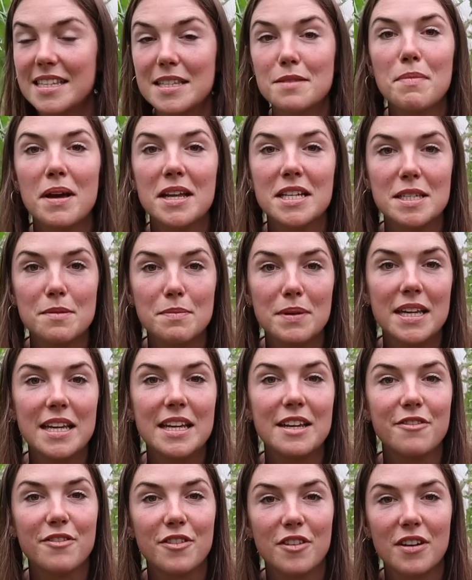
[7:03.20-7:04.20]
is meant to
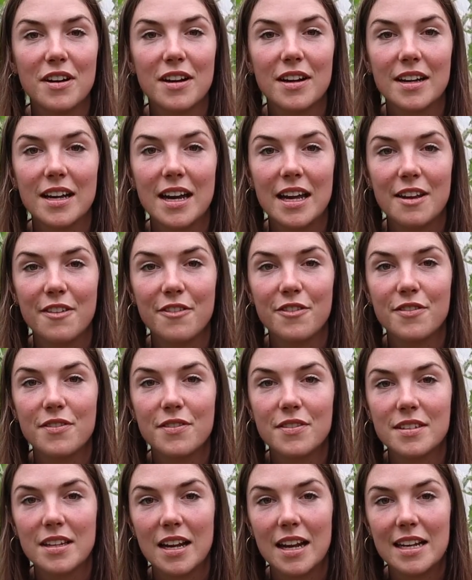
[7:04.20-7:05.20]
be for a kind of
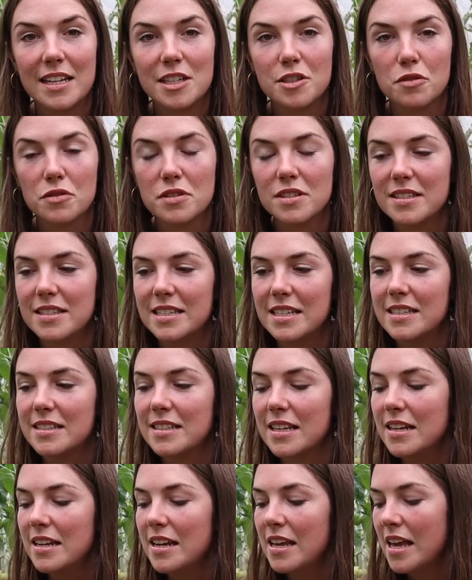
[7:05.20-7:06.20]
slightly shorter
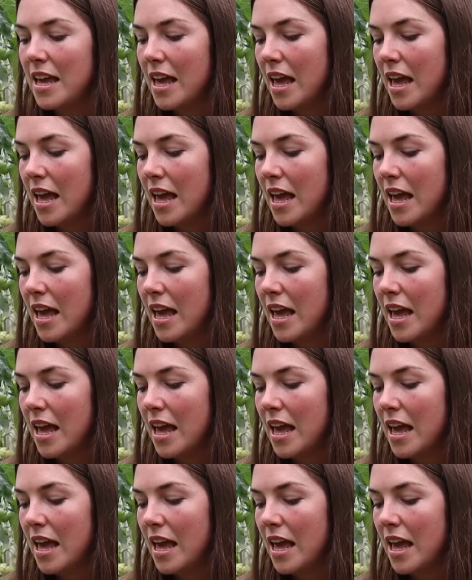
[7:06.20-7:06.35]
season.